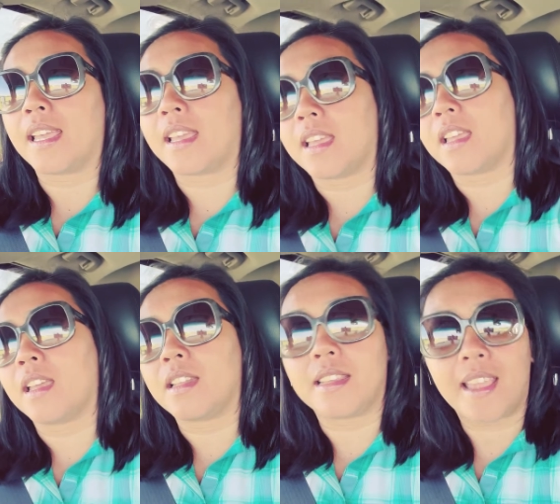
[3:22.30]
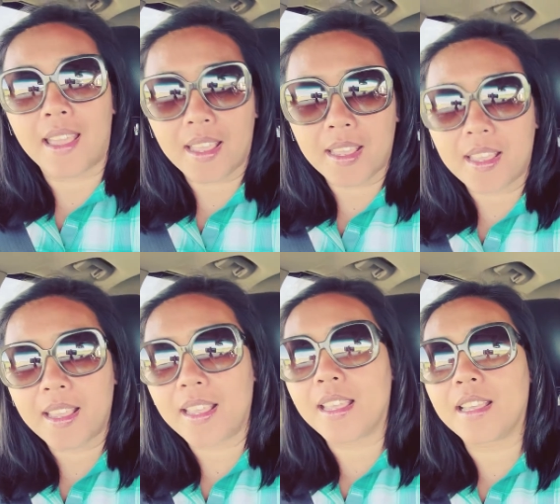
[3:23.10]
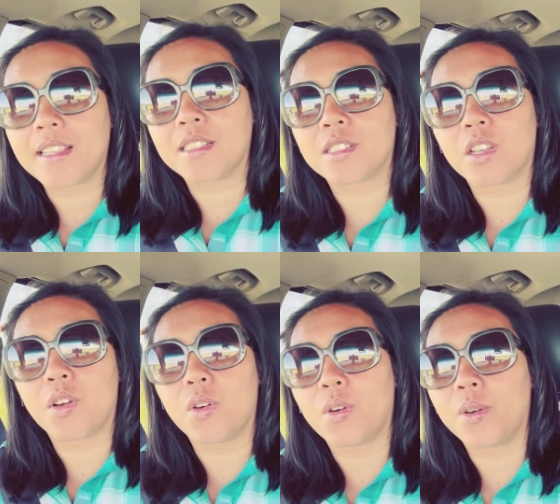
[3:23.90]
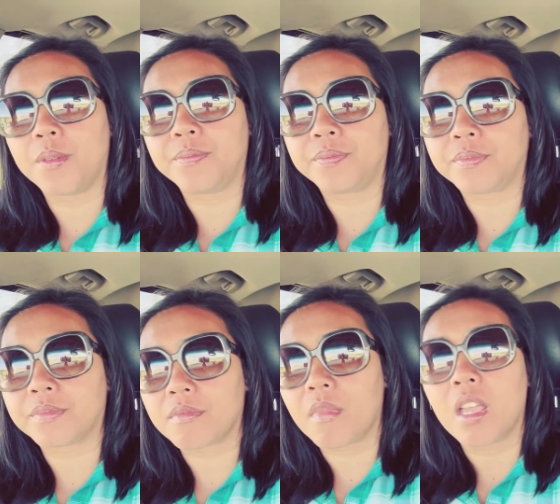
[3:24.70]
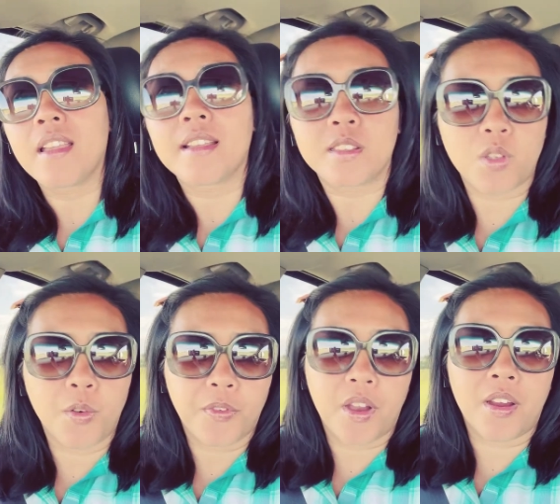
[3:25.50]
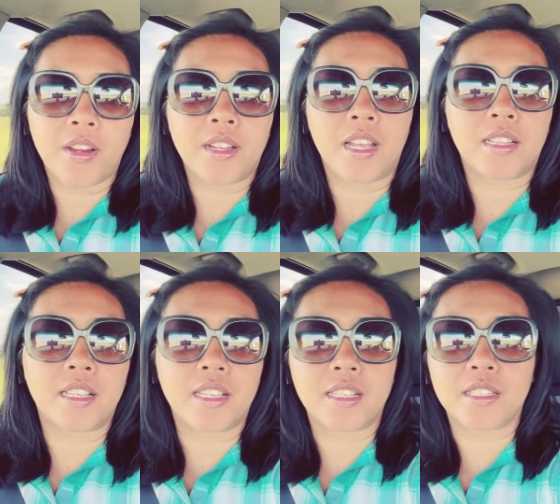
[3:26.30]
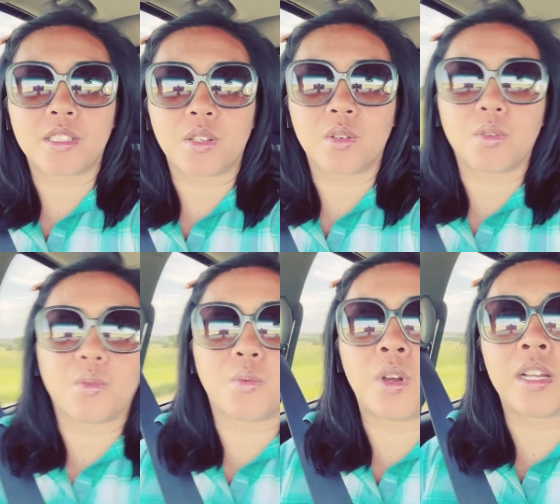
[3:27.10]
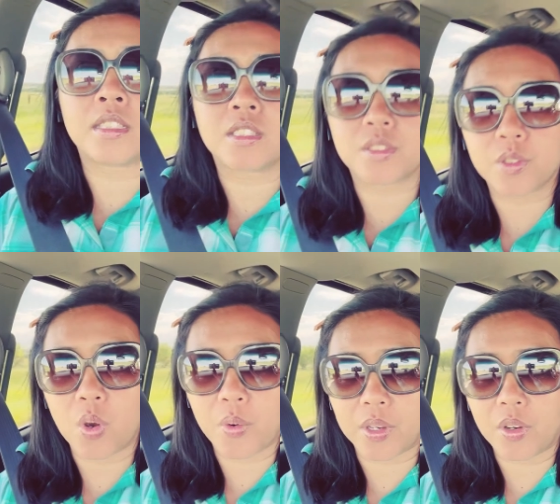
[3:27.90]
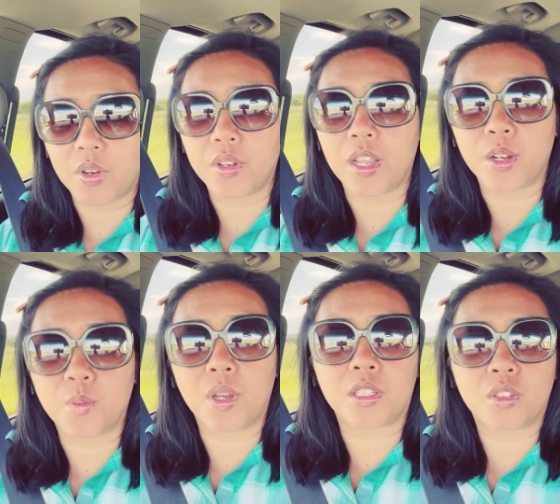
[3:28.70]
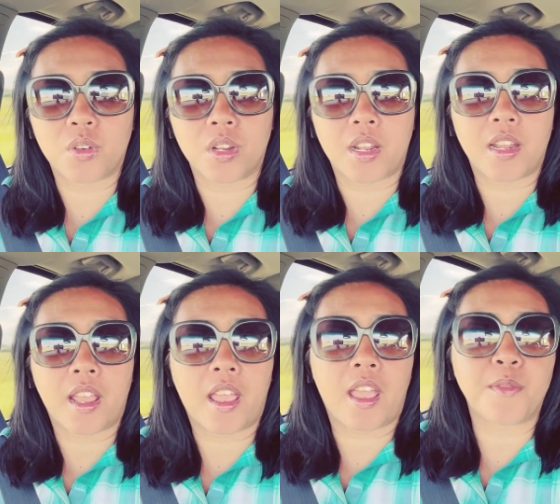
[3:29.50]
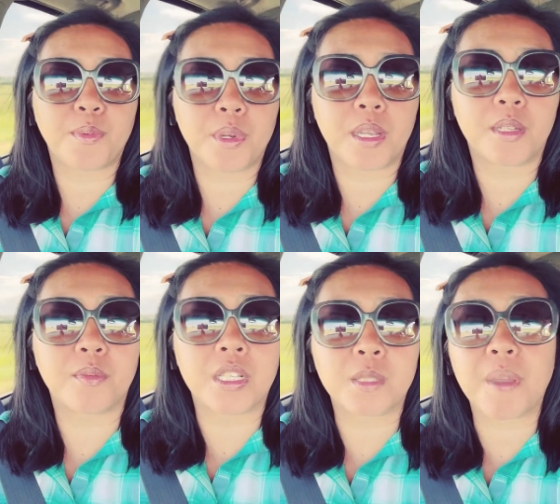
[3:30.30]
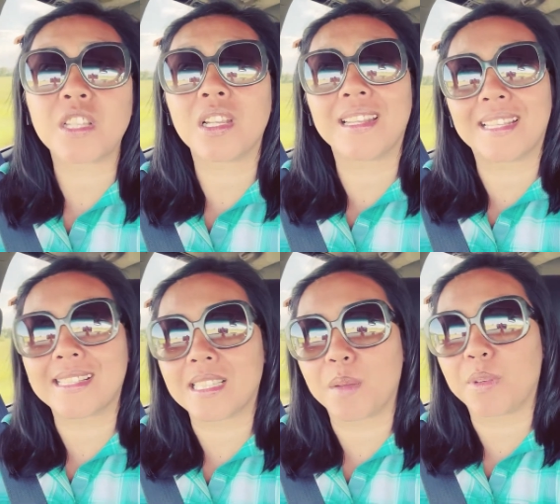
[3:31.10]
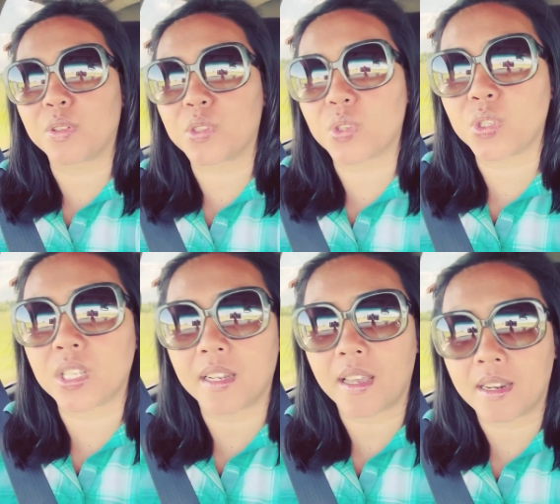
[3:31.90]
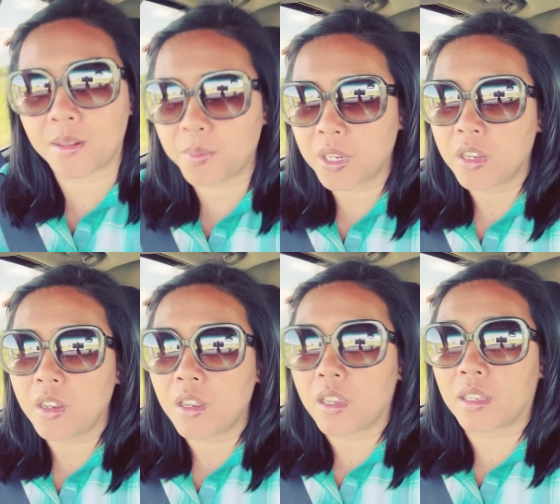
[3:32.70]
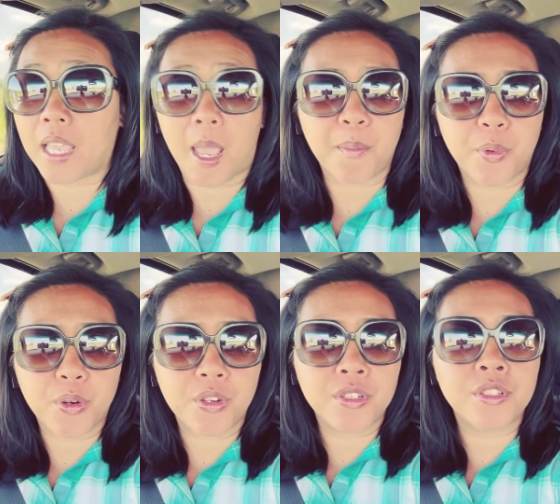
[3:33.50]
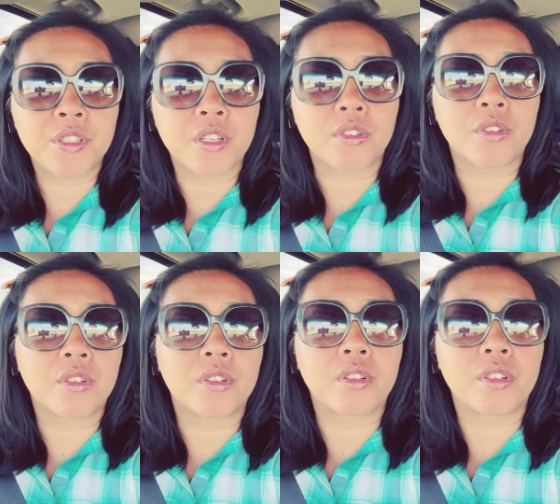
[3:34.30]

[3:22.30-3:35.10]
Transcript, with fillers: And yay! So, so far that is what's going on and what could have happened especially this time because there's a lot of campers or